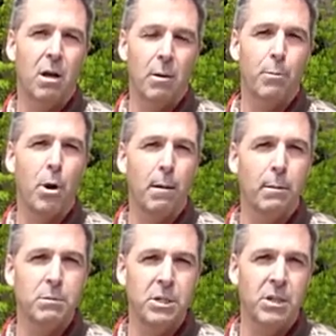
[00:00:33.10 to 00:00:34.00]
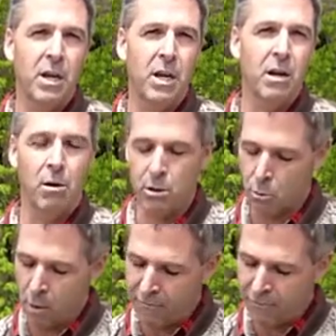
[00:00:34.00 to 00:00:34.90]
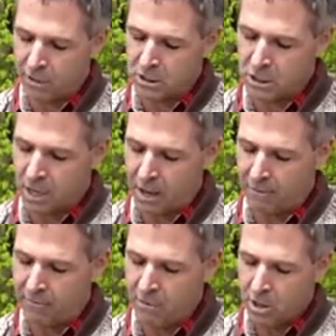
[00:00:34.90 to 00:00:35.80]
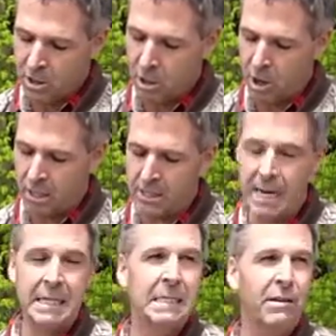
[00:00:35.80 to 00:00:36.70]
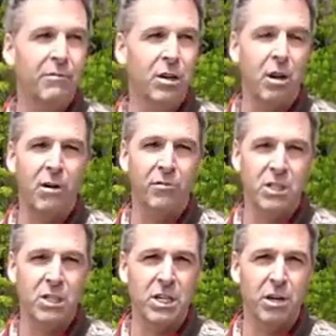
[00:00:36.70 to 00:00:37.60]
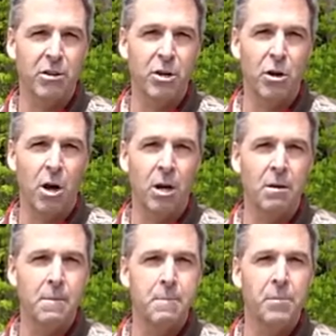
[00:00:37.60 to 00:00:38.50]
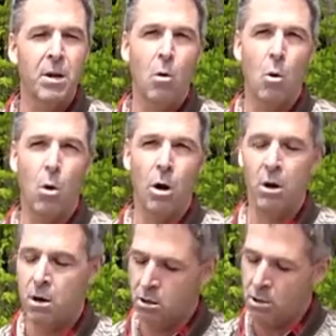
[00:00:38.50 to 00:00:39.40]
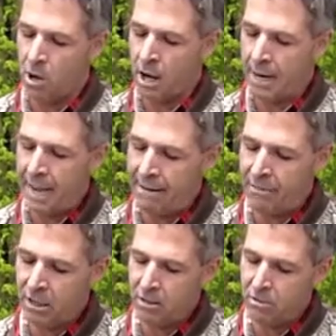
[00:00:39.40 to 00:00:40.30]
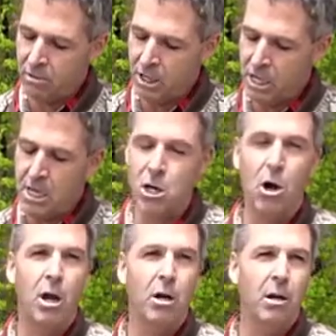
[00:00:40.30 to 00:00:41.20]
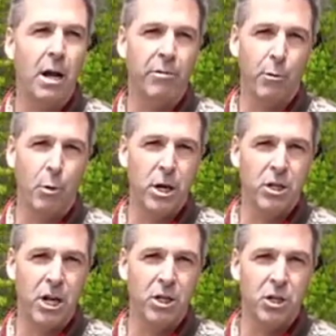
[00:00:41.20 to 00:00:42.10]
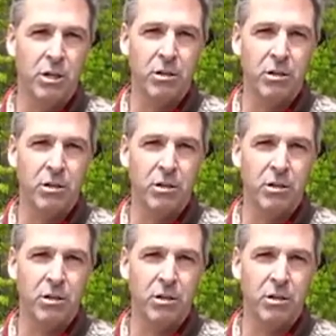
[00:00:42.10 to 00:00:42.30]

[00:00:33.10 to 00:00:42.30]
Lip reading: problems today are in the reference of contacts lifting off the skin of the dog or not having the e-collar at the right tension.